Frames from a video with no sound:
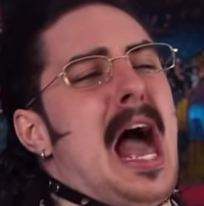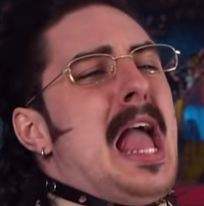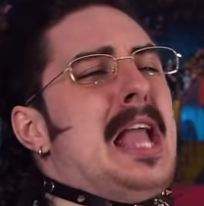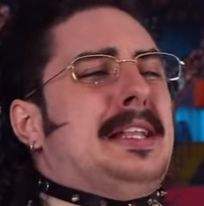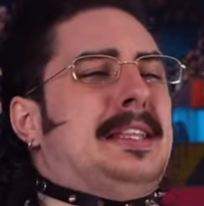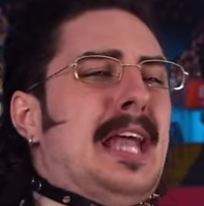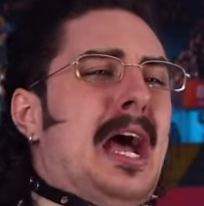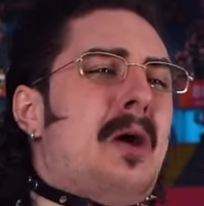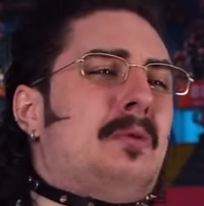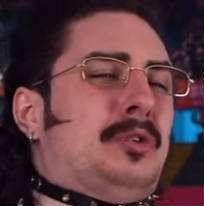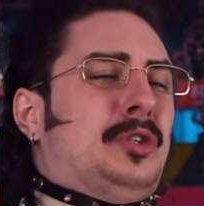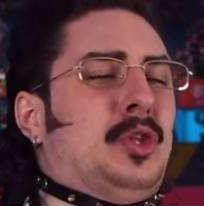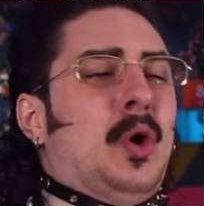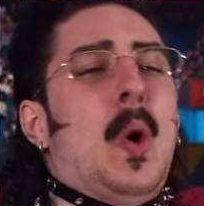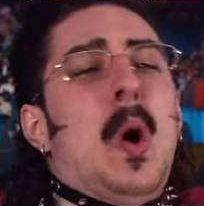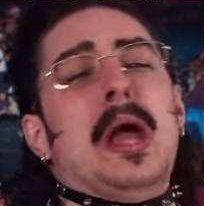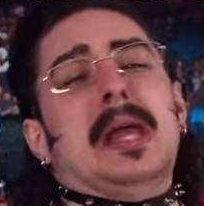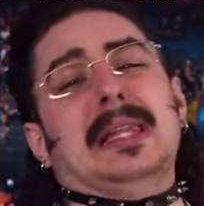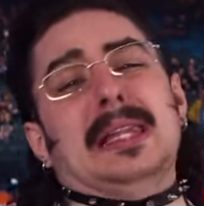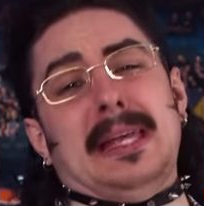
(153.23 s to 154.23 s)
I doubt
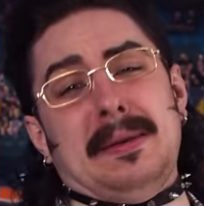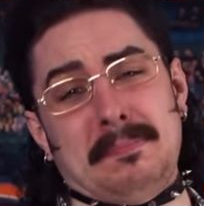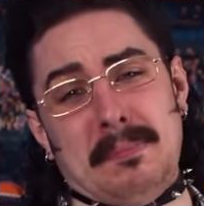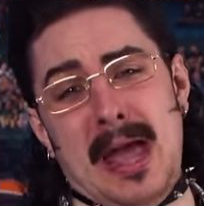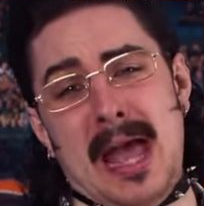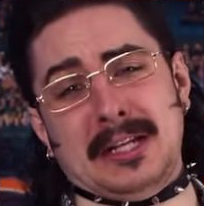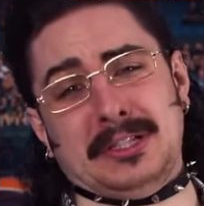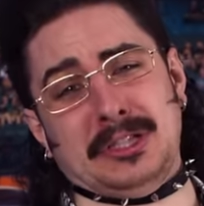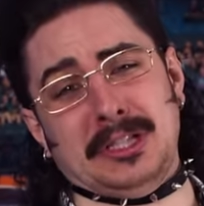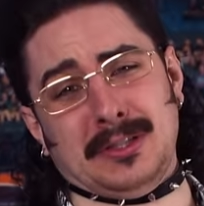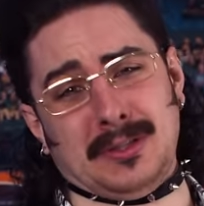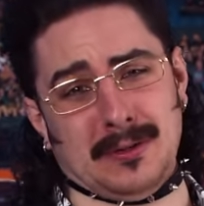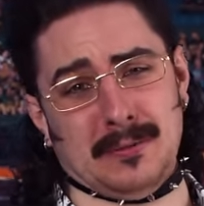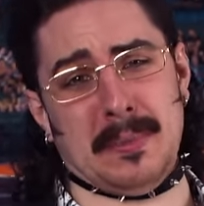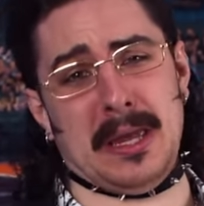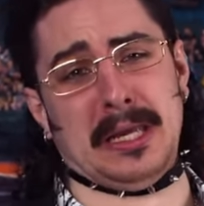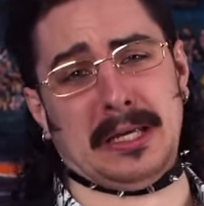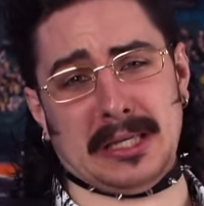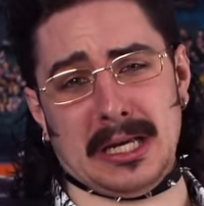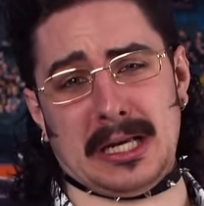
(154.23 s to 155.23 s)
toilet matches will
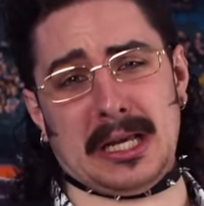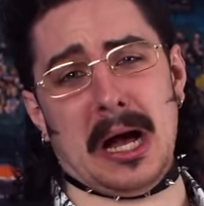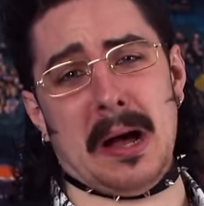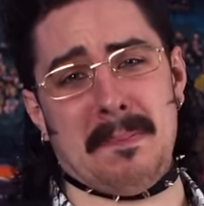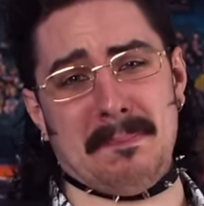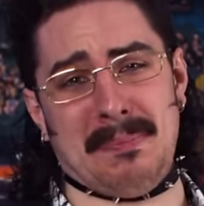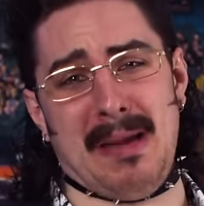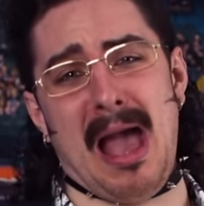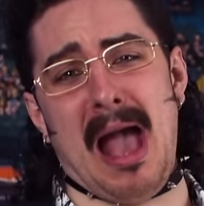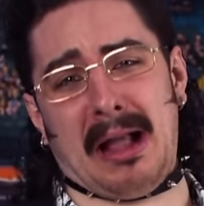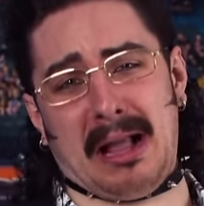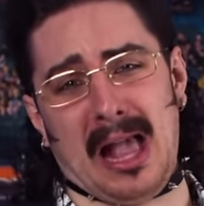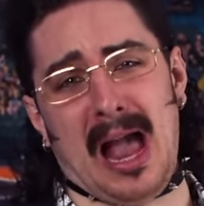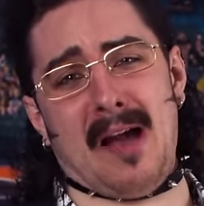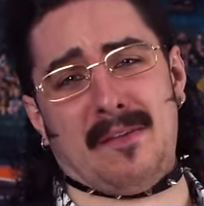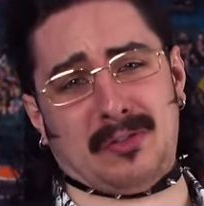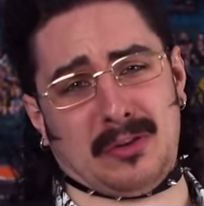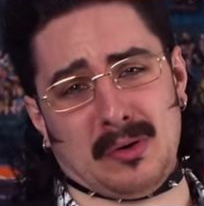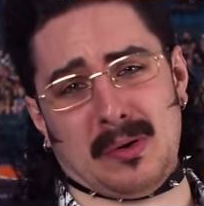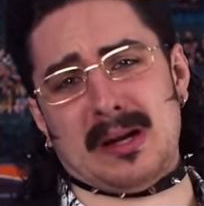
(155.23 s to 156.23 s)
make a comeback
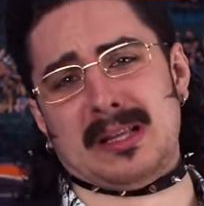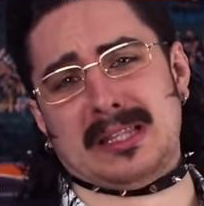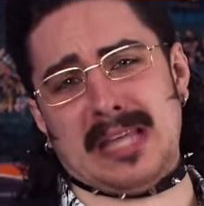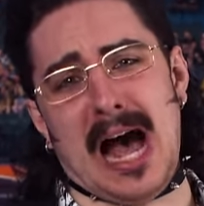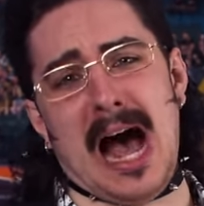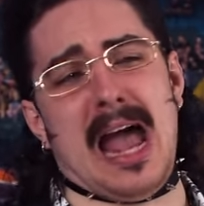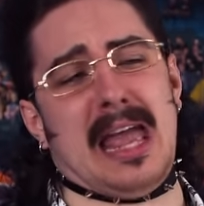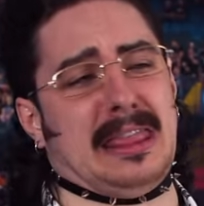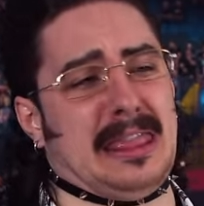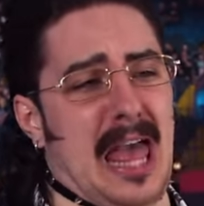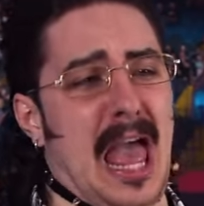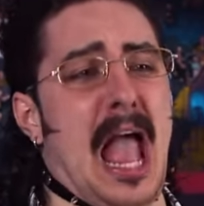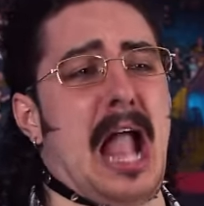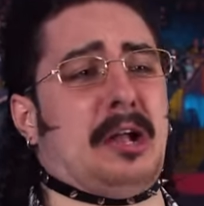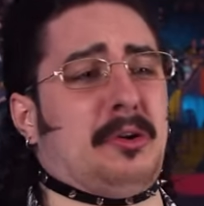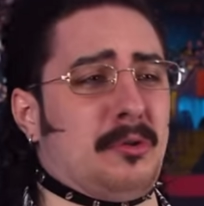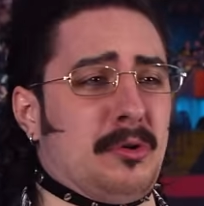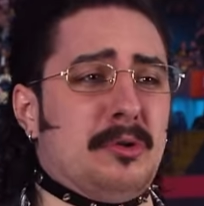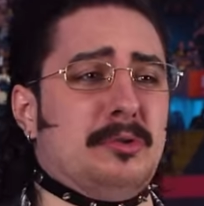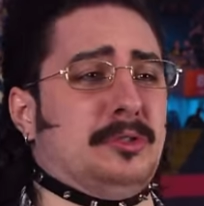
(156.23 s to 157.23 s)
after a tie
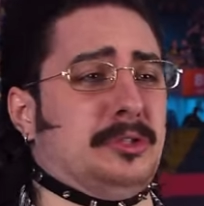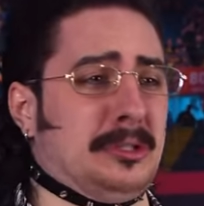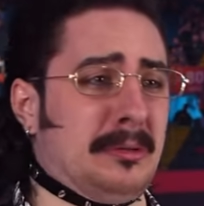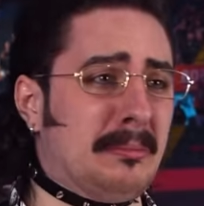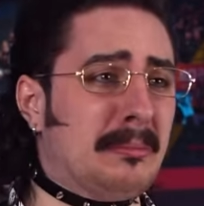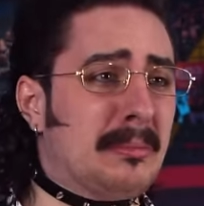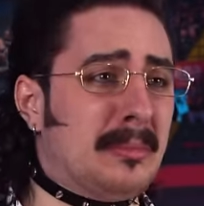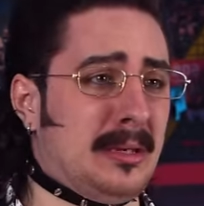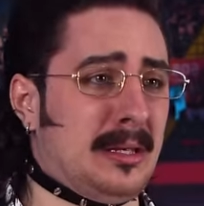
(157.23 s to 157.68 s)
that gruesome.